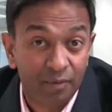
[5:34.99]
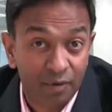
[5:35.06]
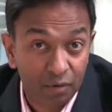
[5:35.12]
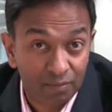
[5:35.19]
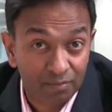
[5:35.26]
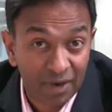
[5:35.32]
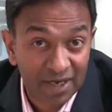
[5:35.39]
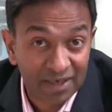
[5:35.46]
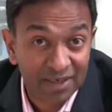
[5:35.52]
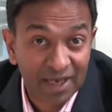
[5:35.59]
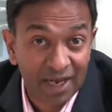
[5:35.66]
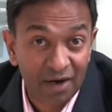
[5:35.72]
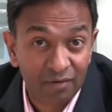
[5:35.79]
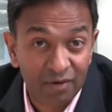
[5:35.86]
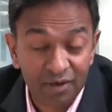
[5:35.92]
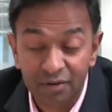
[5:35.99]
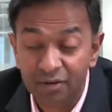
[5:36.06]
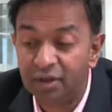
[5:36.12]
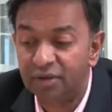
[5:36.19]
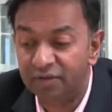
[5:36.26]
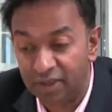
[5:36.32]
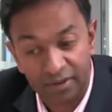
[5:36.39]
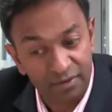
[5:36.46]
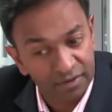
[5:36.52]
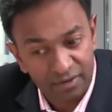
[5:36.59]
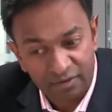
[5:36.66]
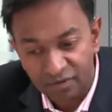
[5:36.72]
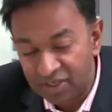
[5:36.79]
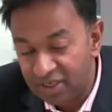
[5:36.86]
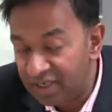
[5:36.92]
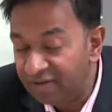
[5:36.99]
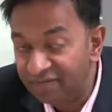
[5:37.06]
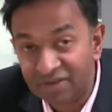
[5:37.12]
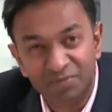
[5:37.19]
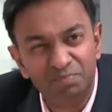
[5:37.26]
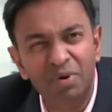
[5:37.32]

your main carrier that delivers